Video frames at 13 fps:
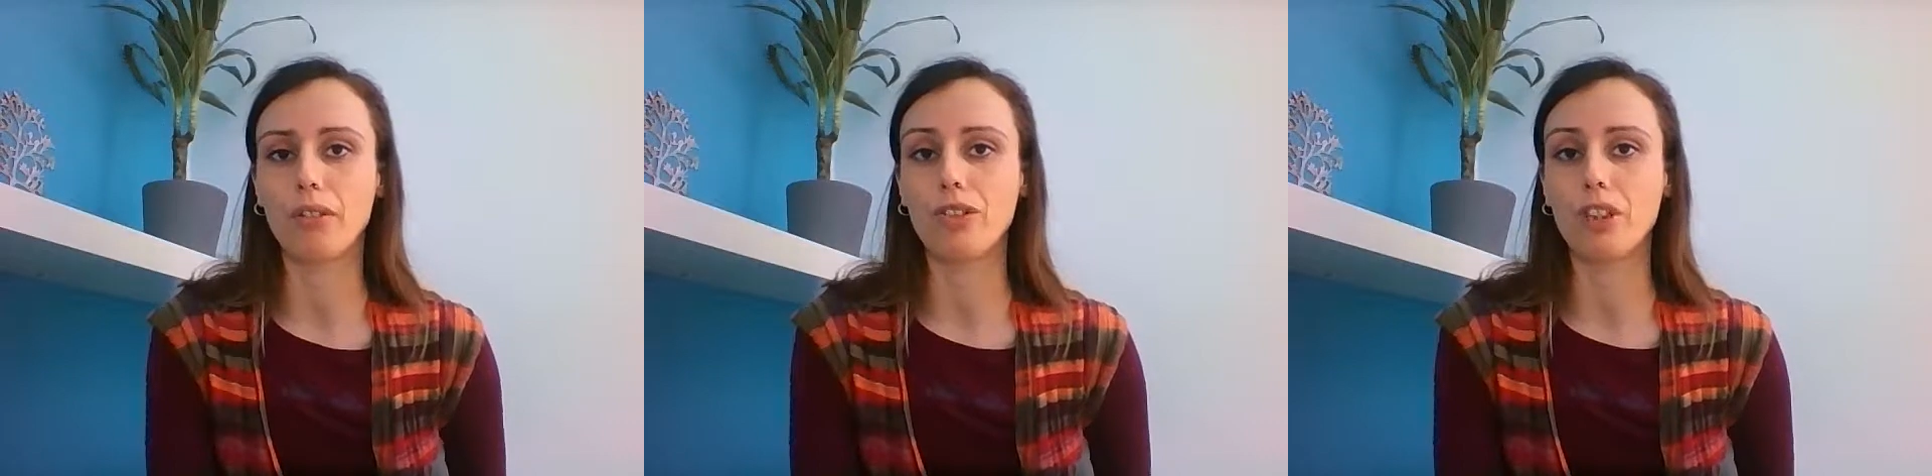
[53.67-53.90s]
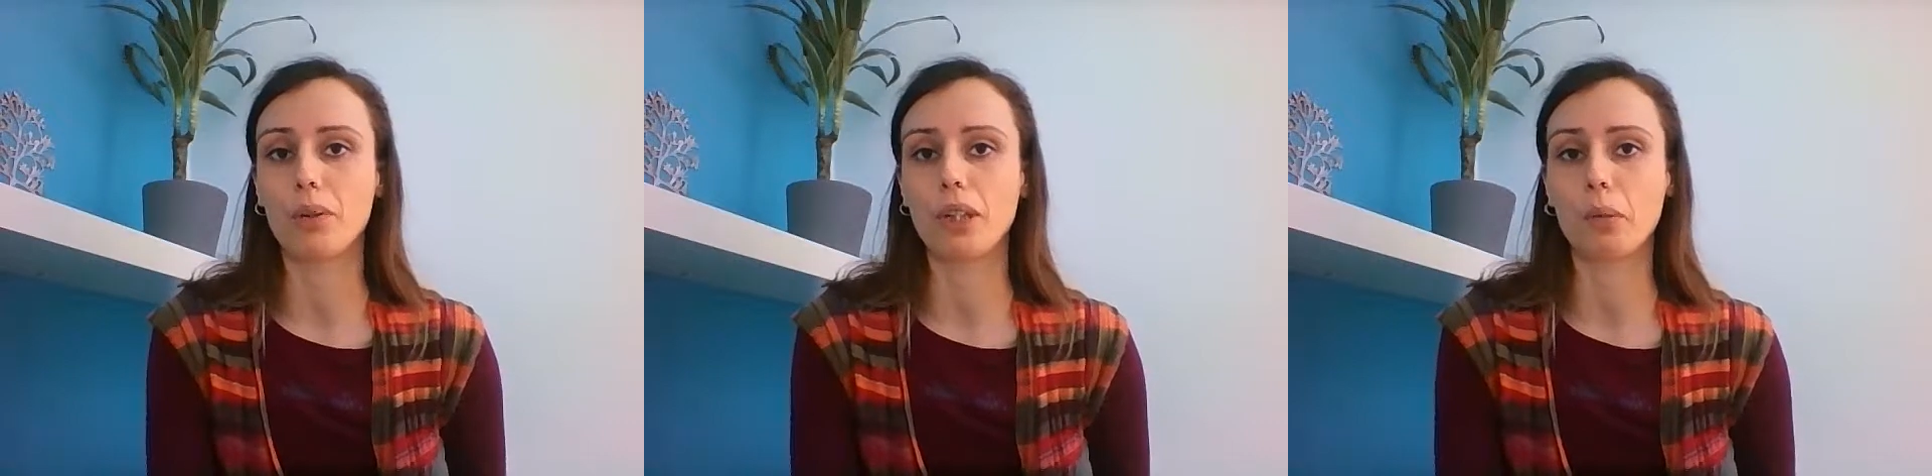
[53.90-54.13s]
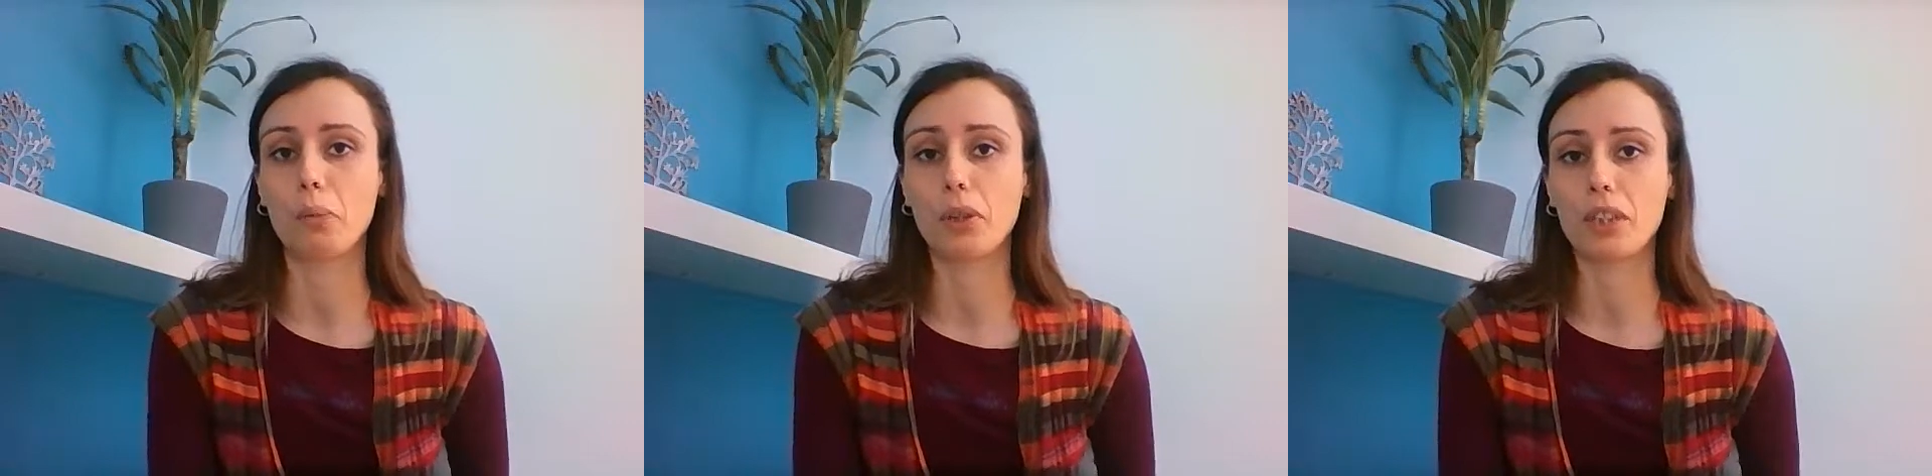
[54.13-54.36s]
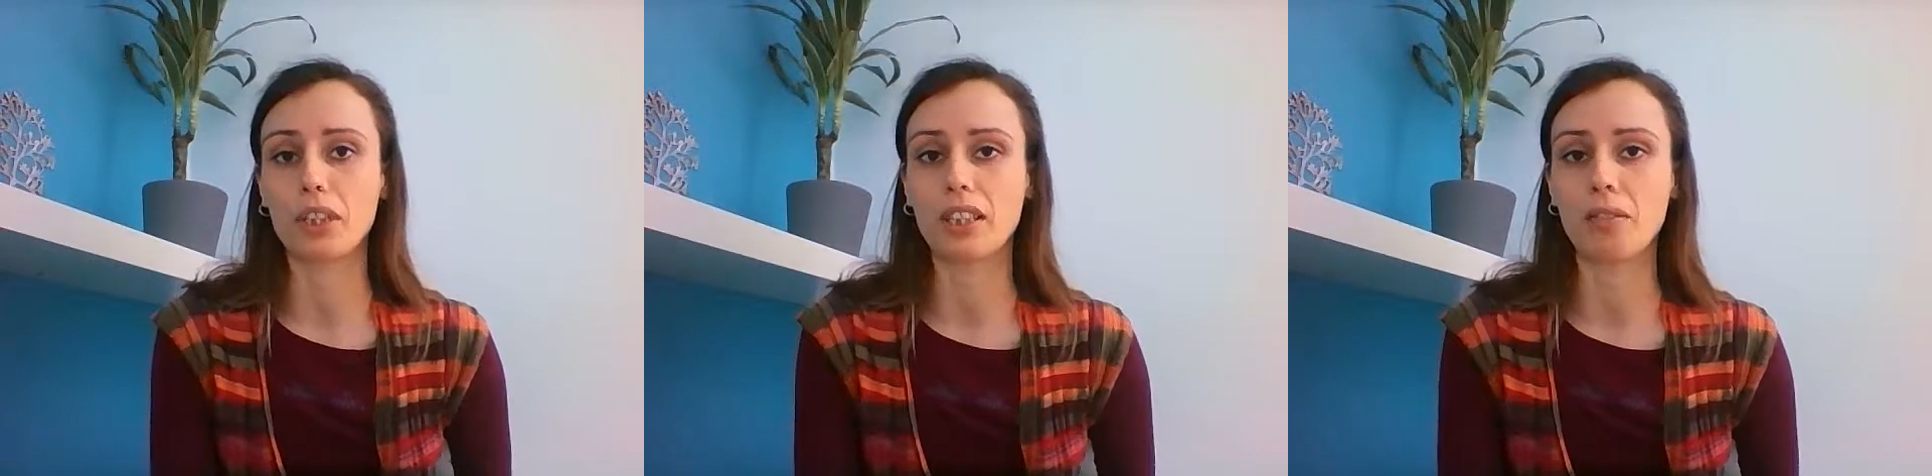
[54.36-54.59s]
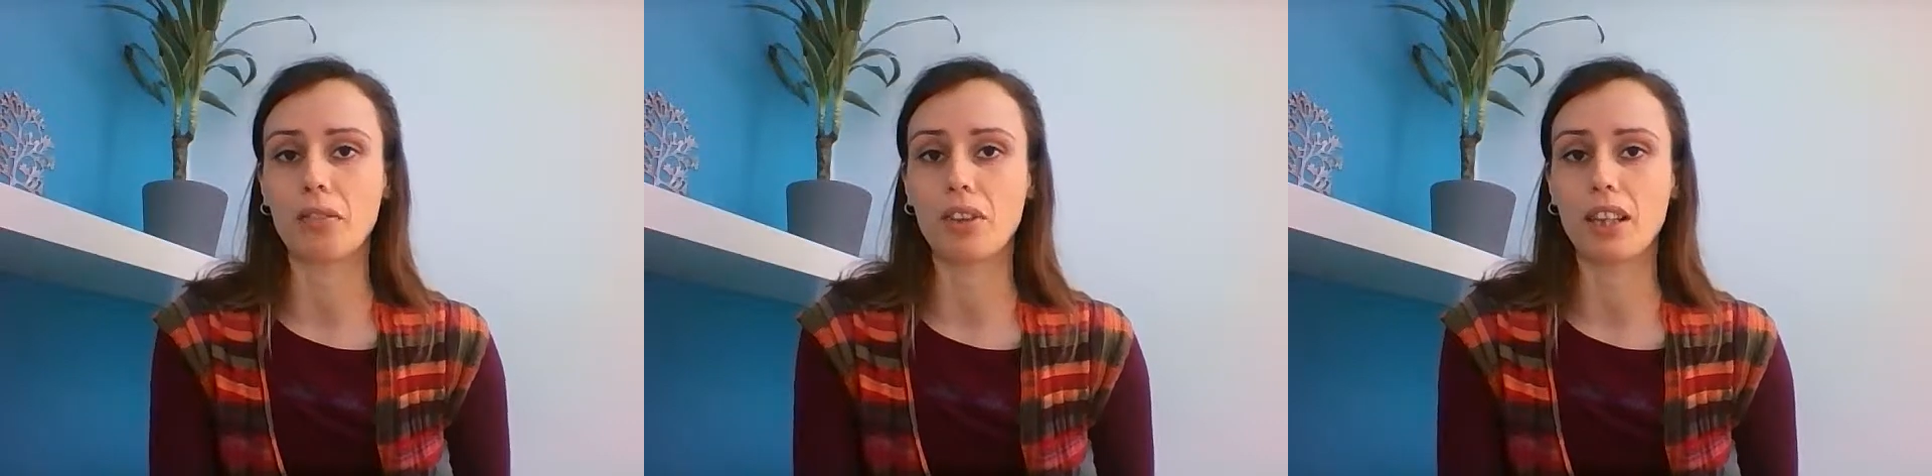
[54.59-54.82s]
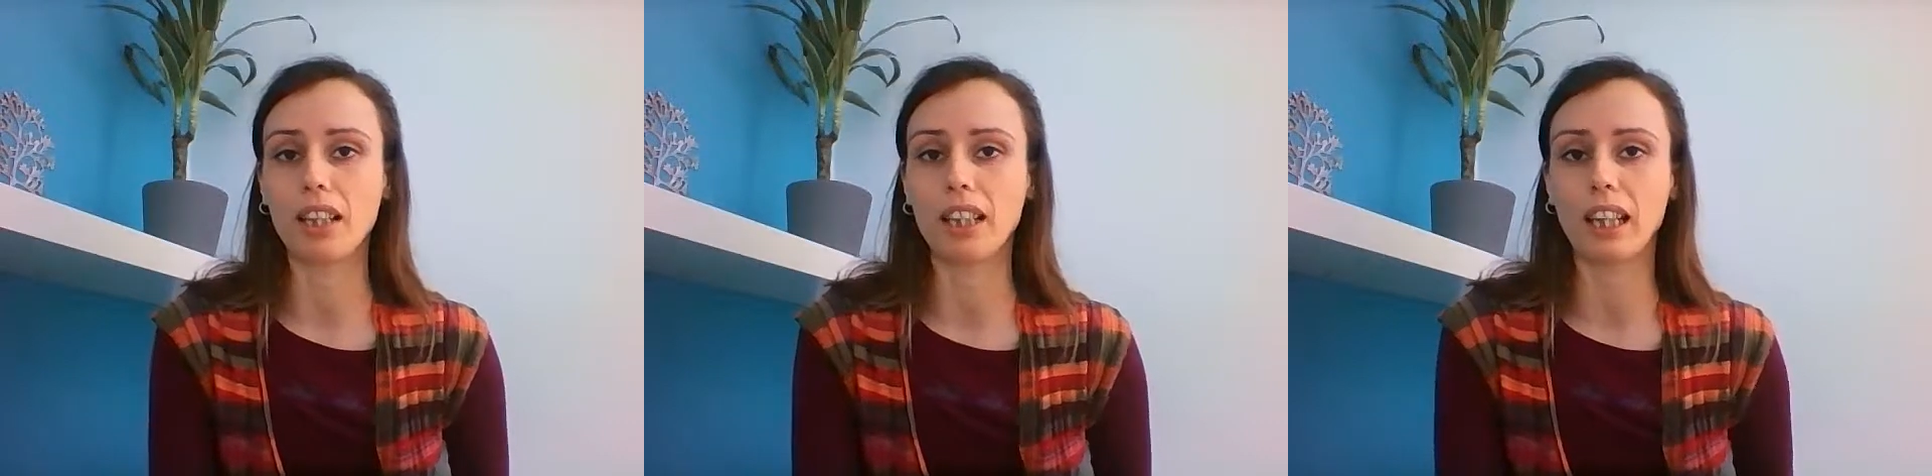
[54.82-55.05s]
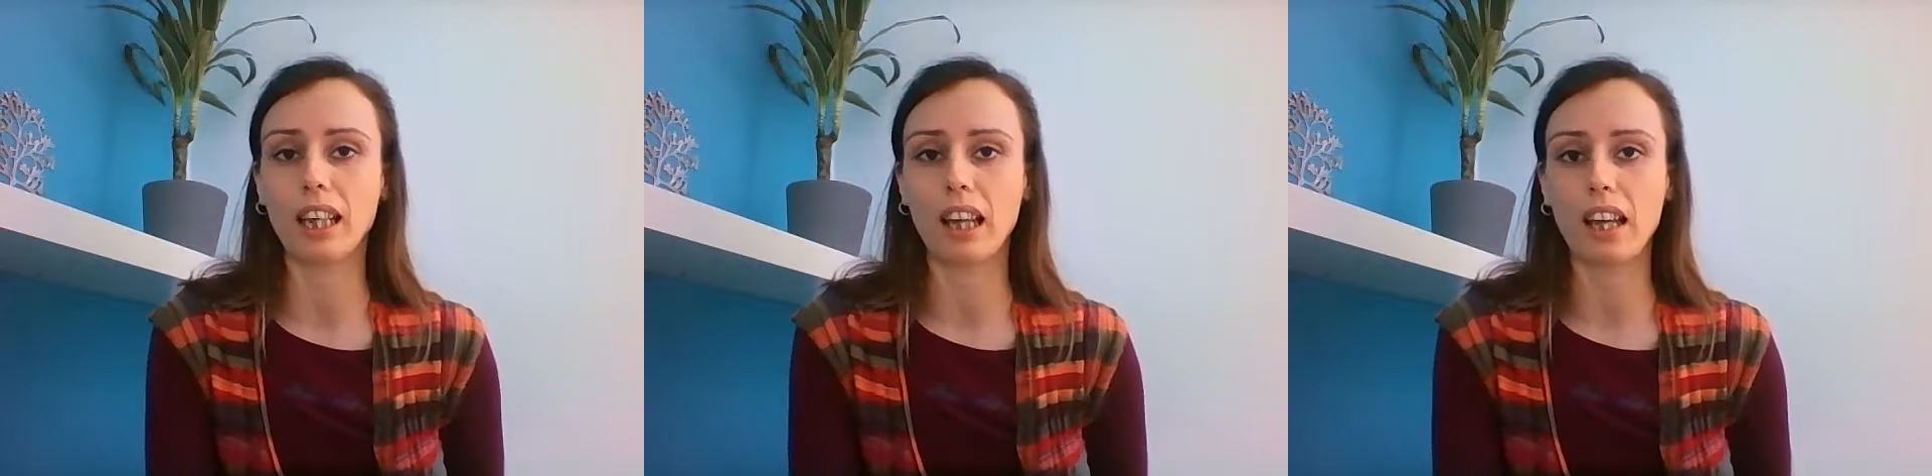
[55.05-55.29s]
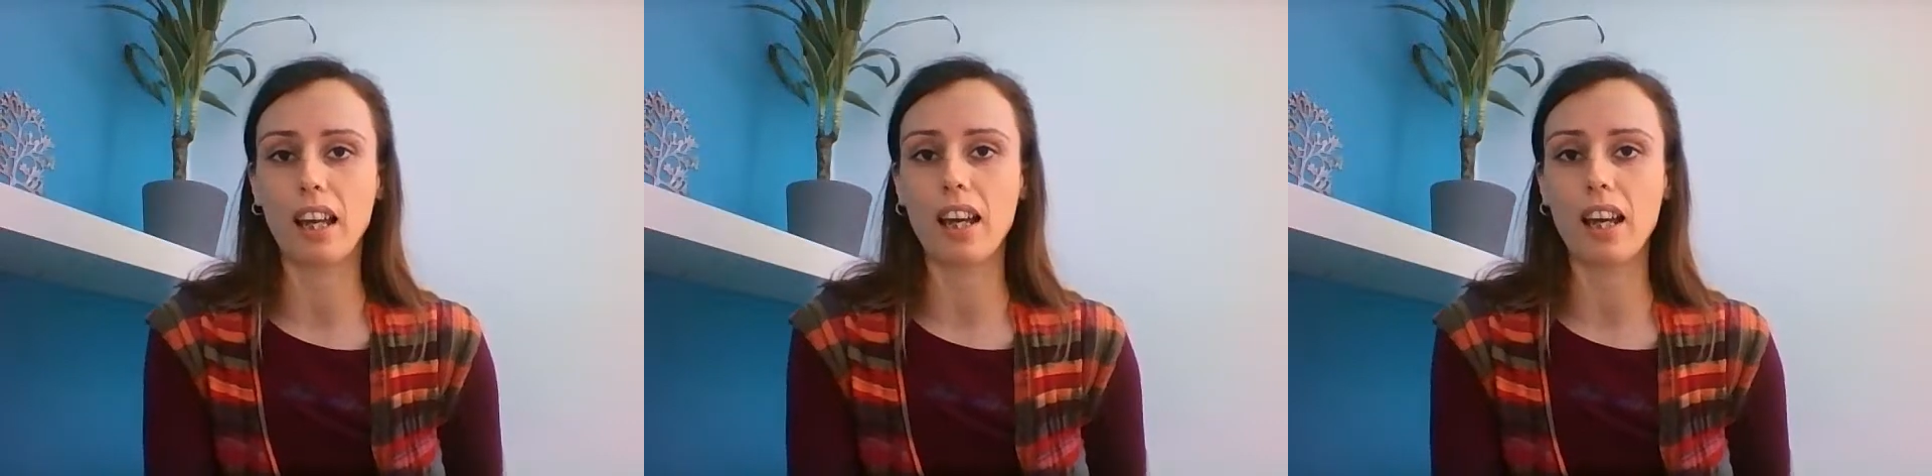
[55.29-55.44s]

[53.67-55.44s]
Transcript: doing your positive thinking,